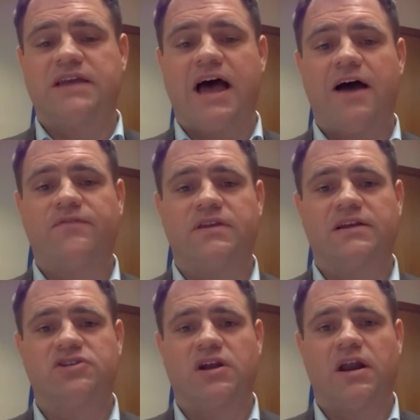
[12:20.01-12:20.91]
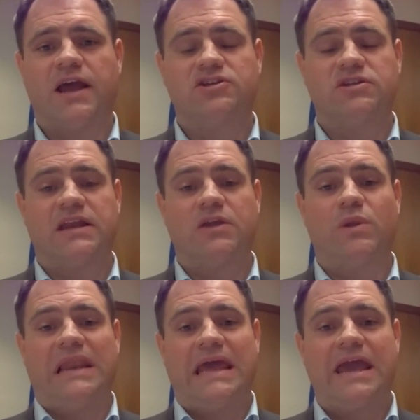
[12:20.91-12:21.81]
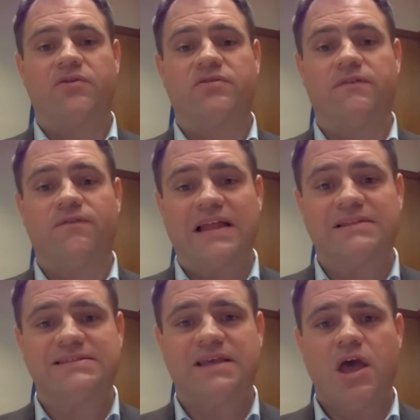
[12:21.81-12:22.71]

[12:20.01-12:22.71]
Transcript: after the next general election, that he will lay out in advance